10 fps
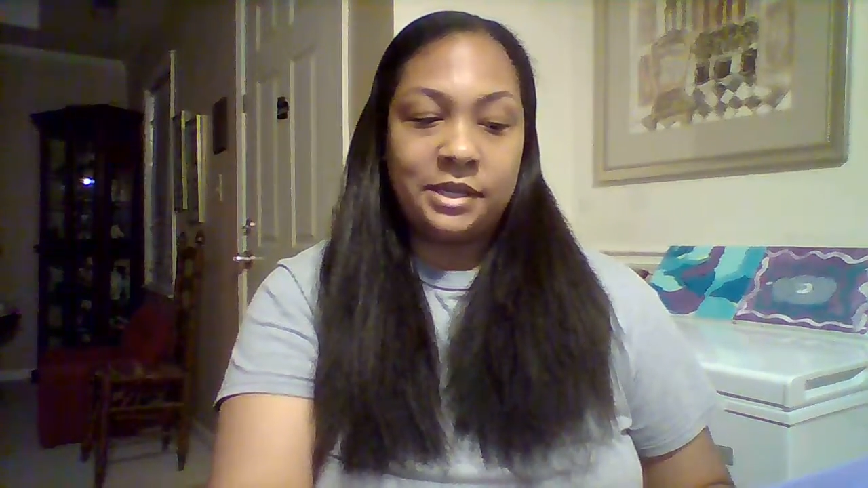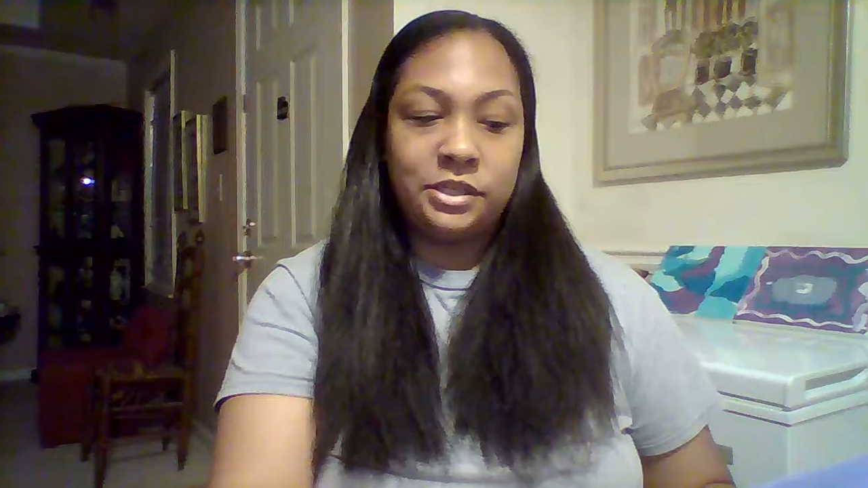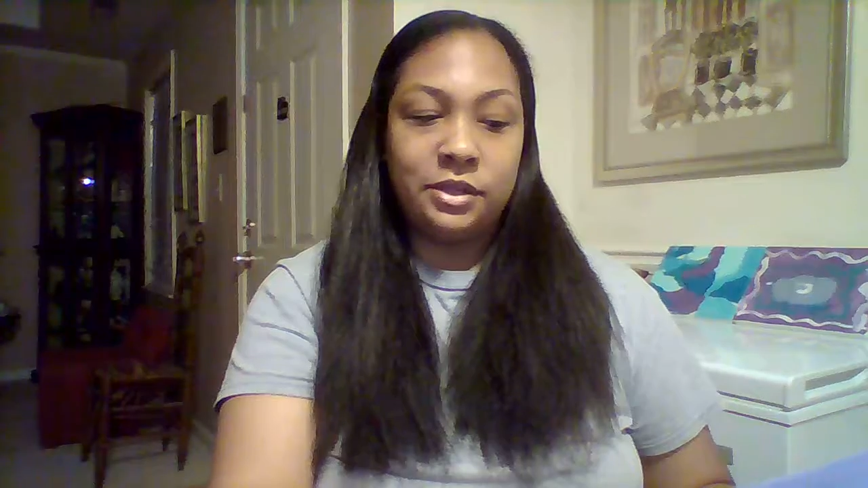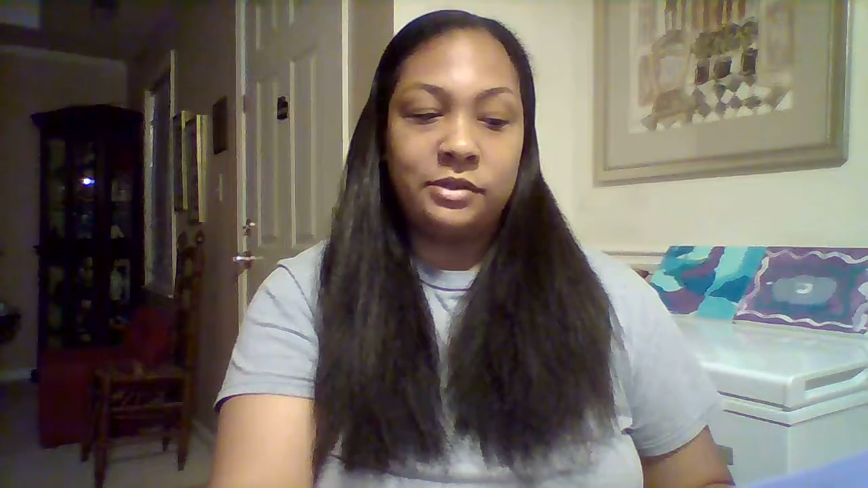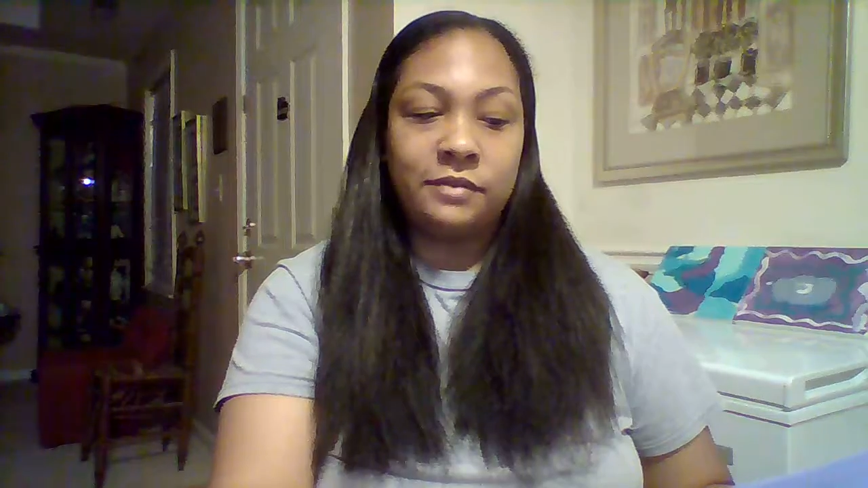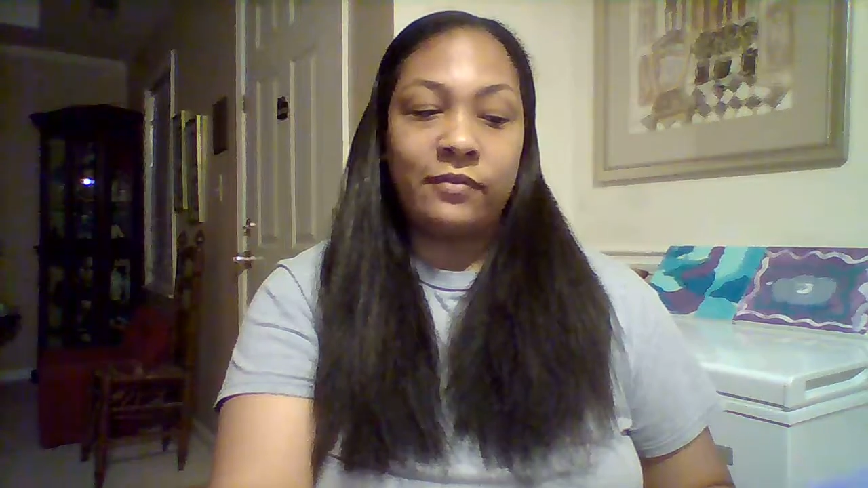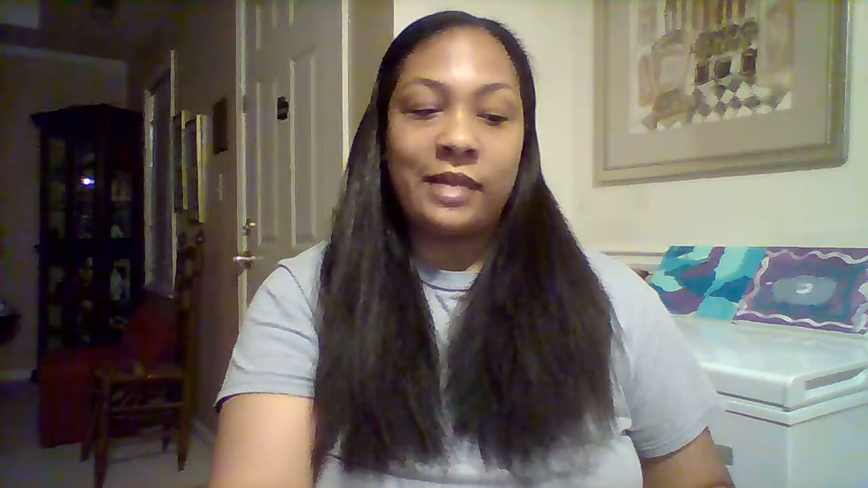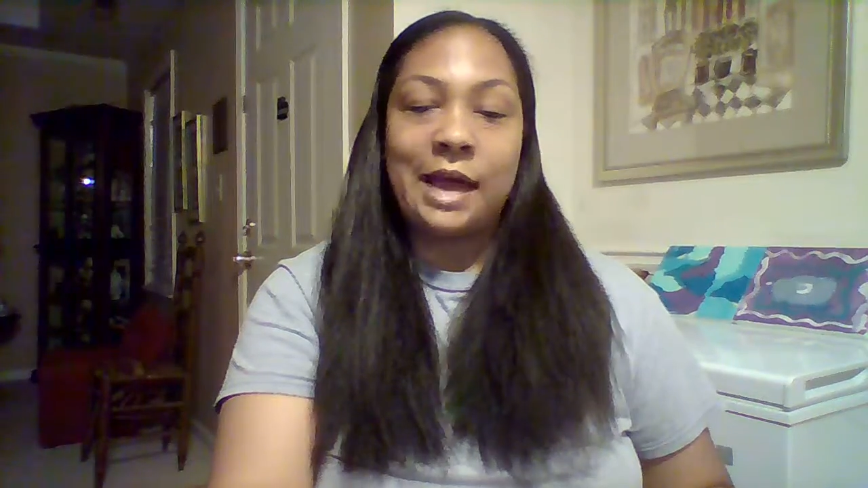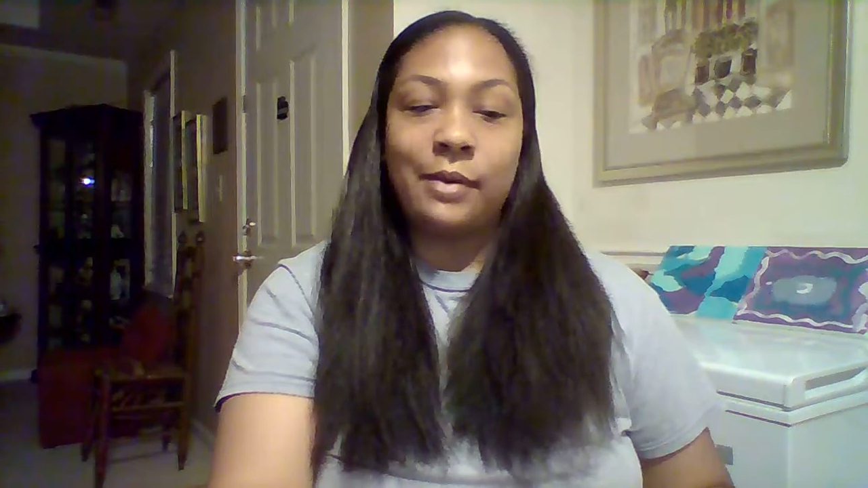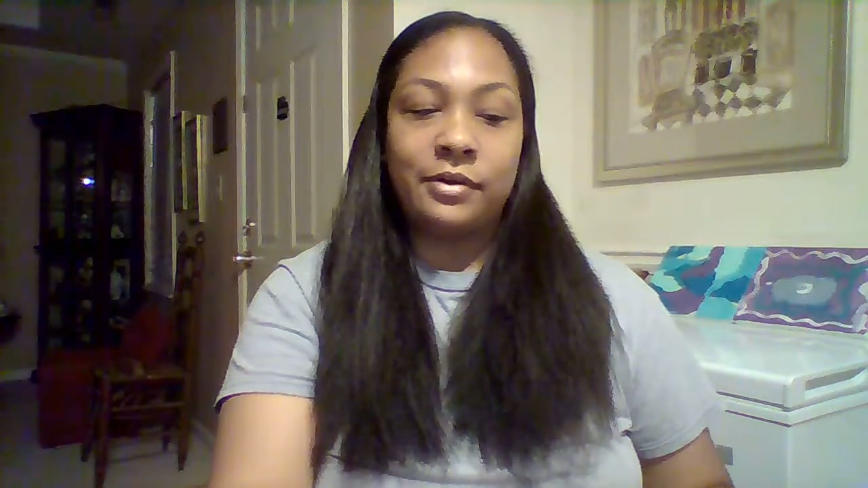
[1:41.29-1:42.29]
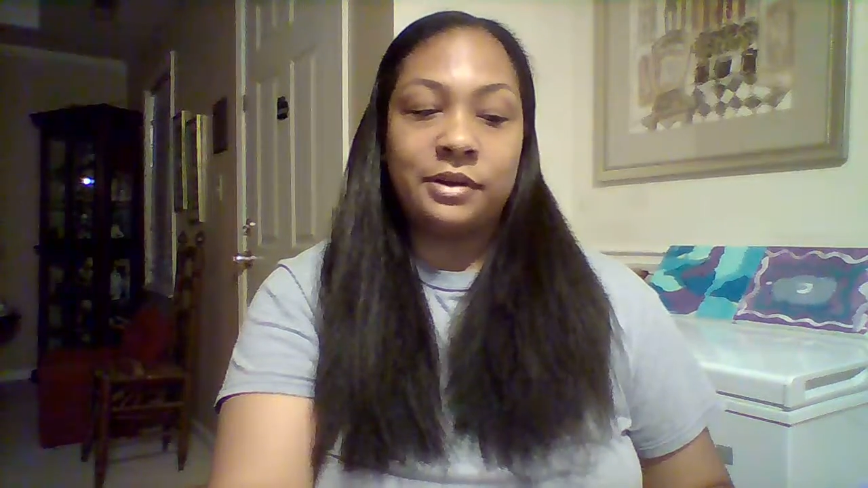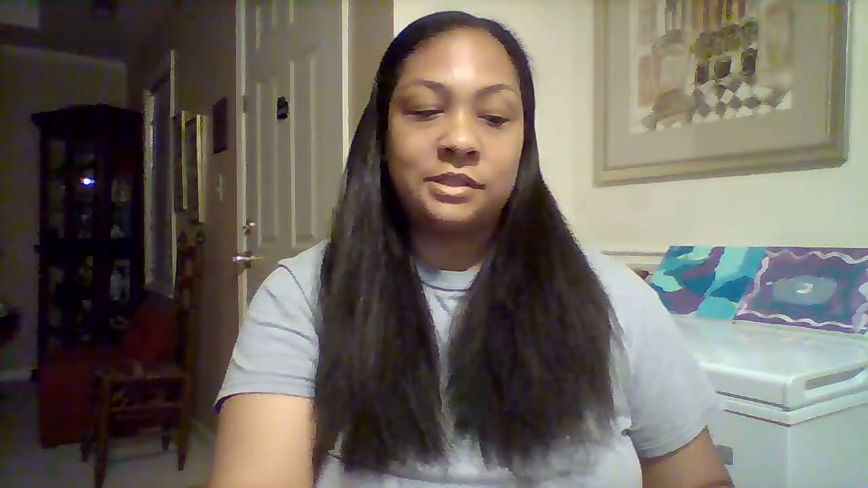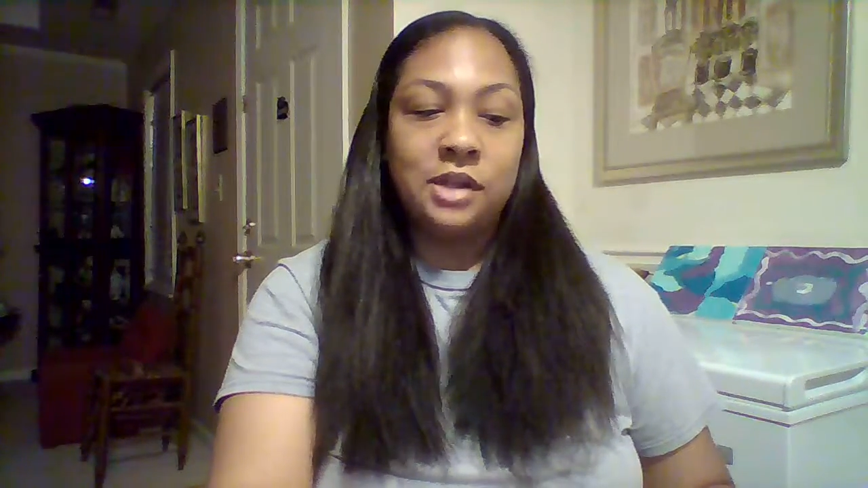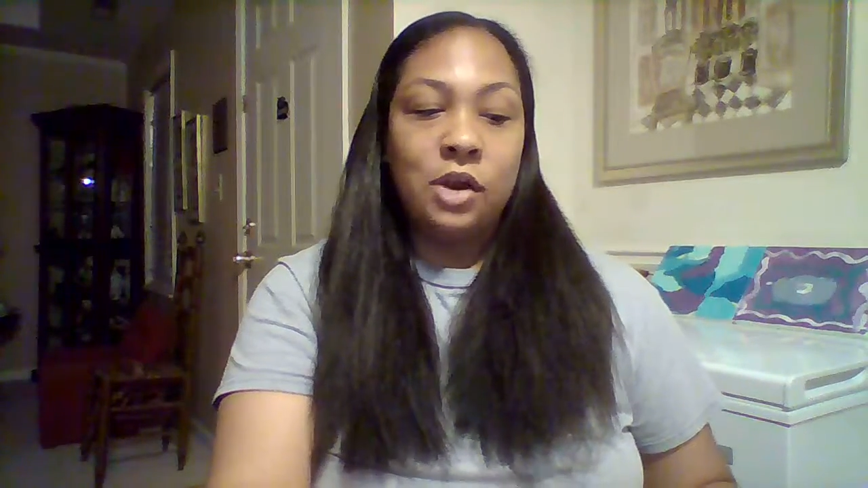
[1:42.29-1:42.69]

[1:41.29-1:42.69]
due to flowers